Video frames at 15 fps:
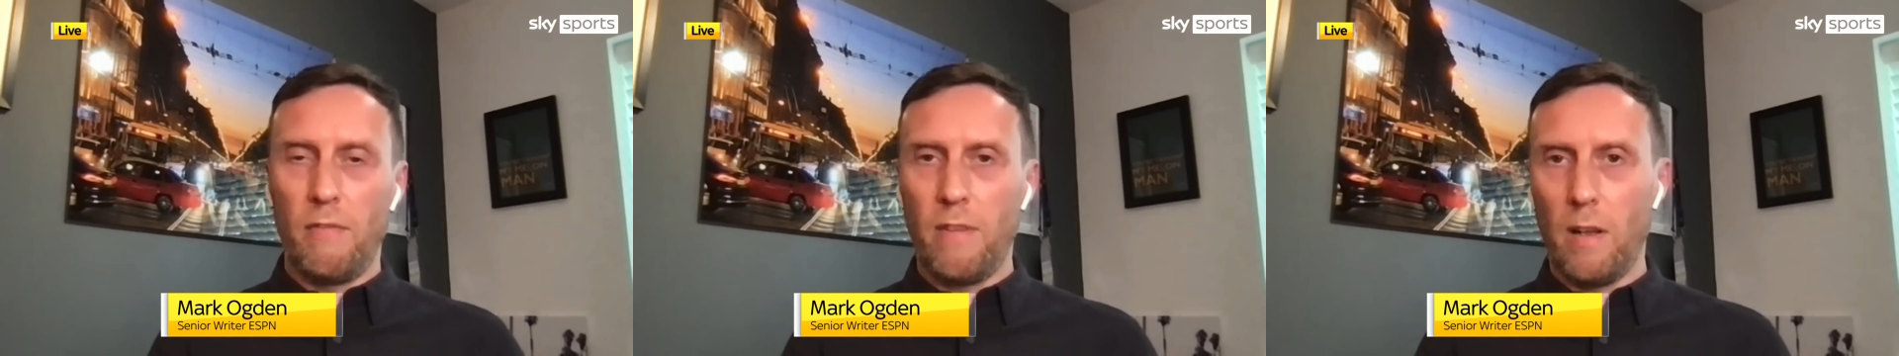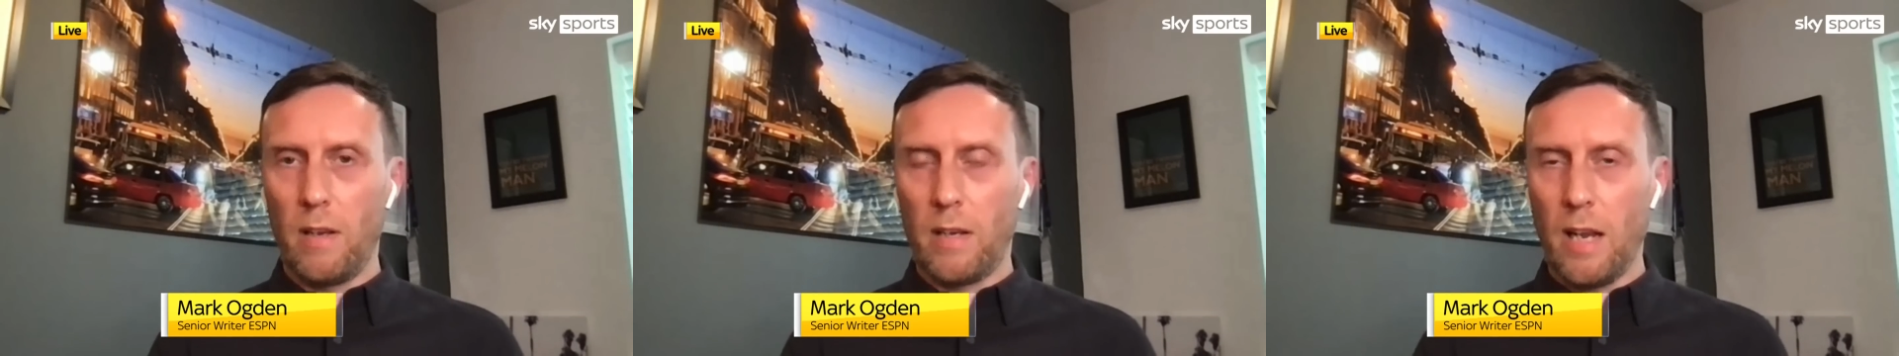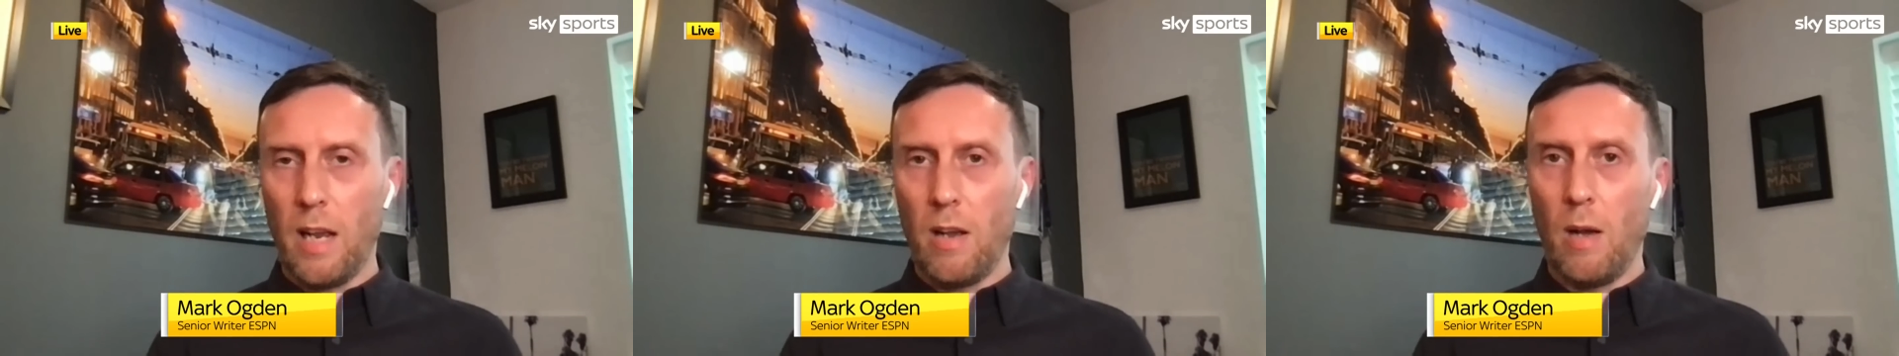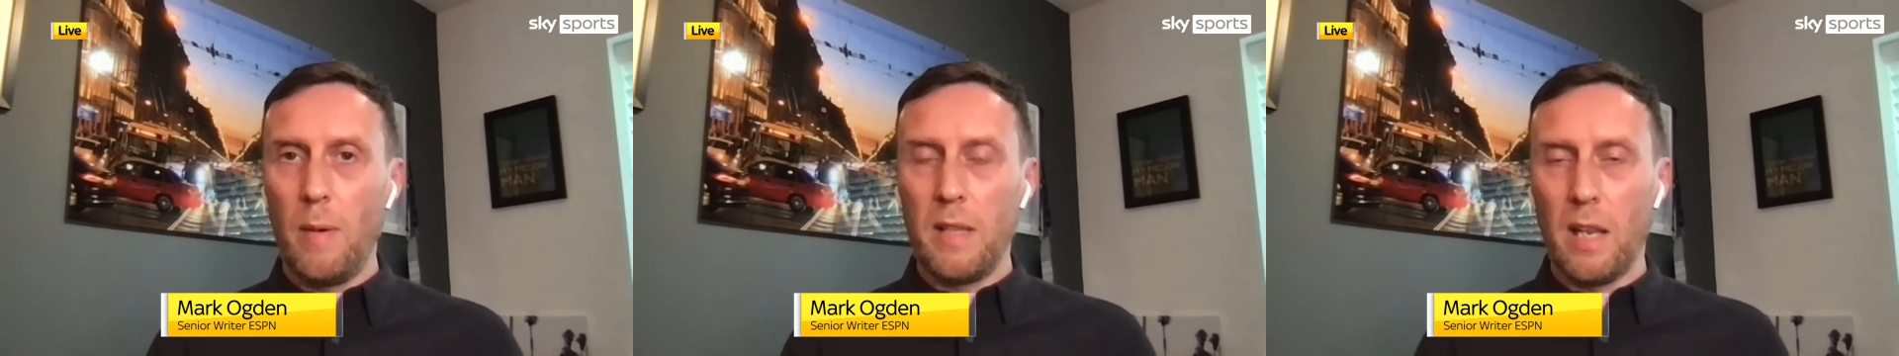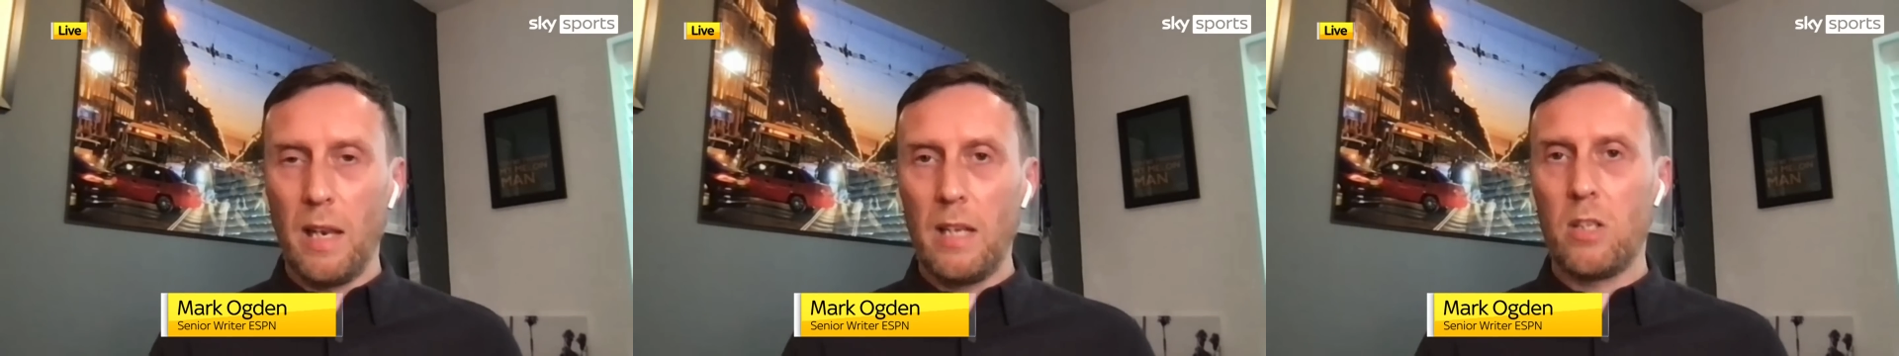Falcao. I
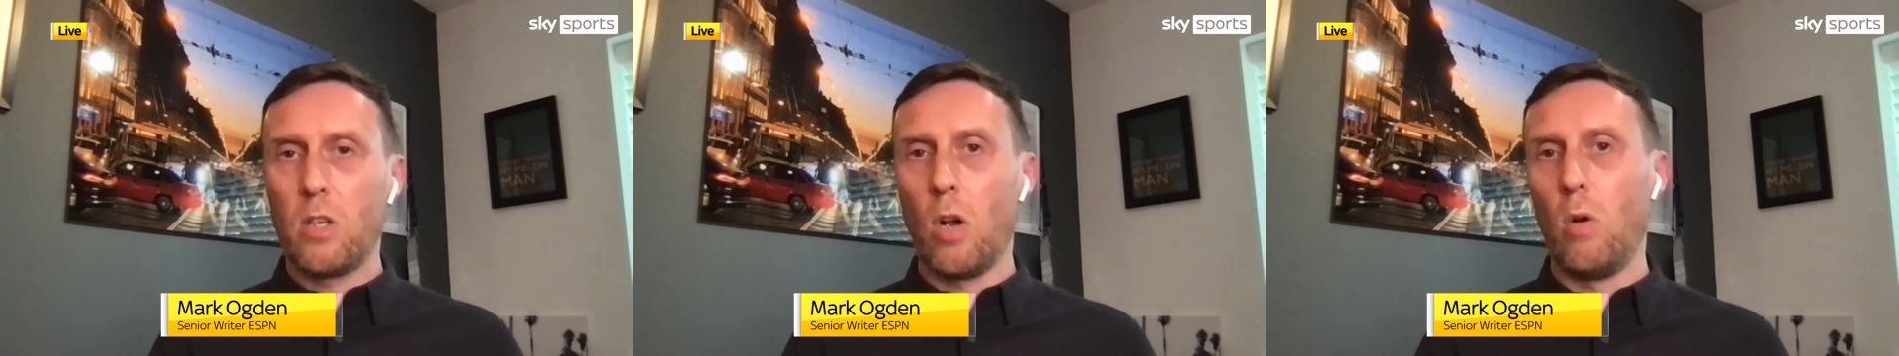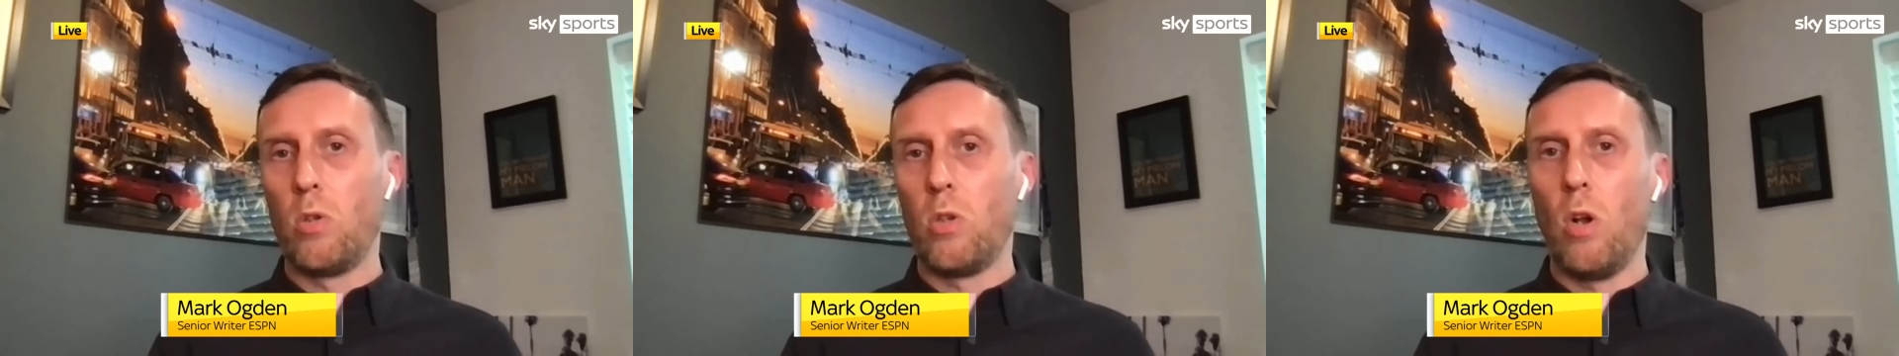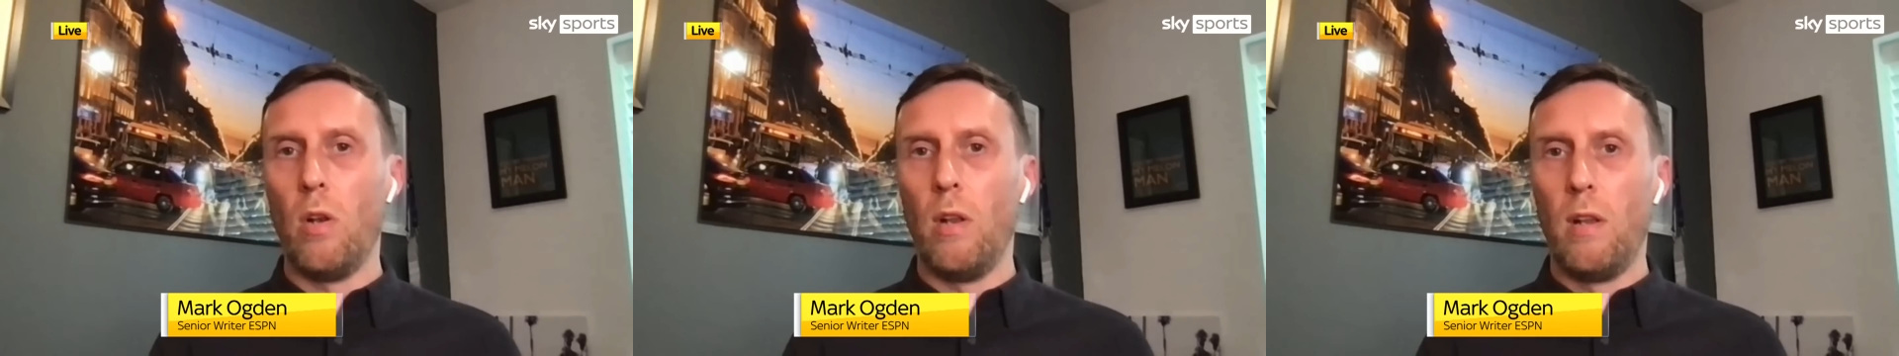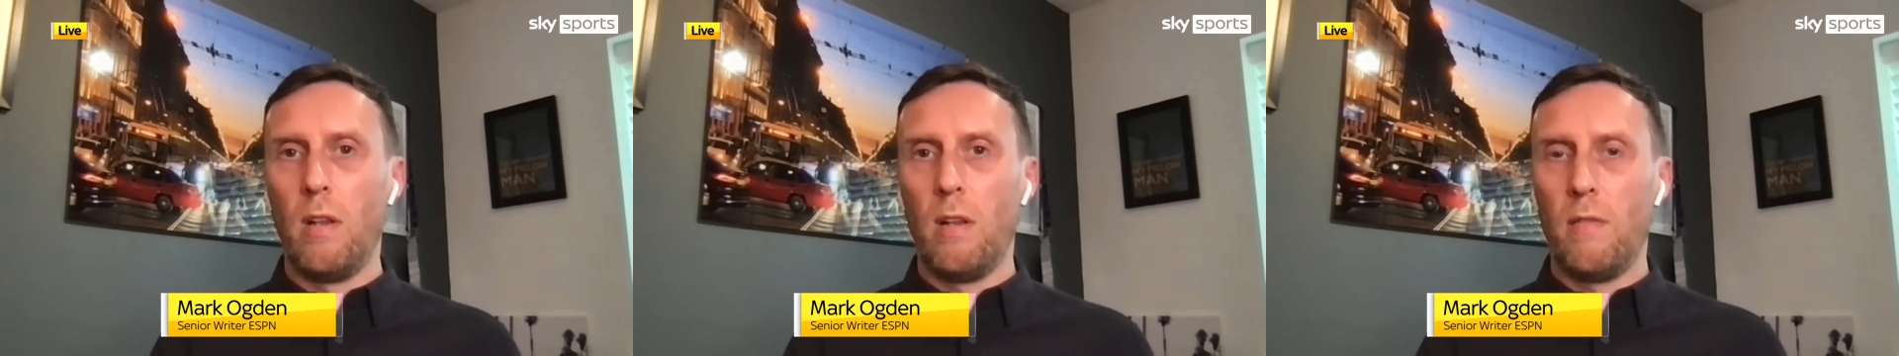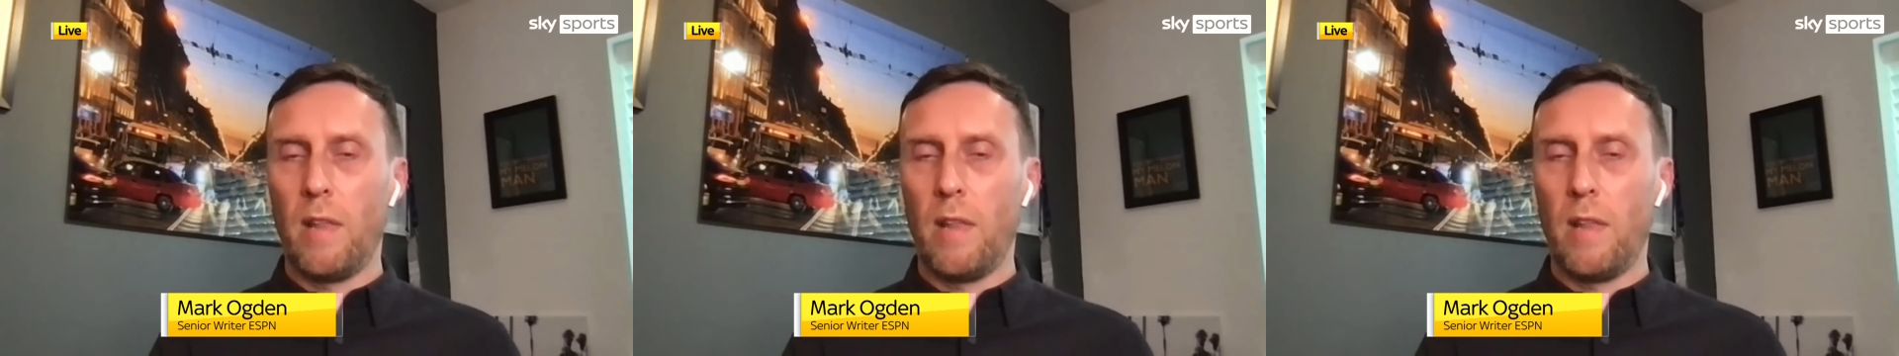mean, the list goes on.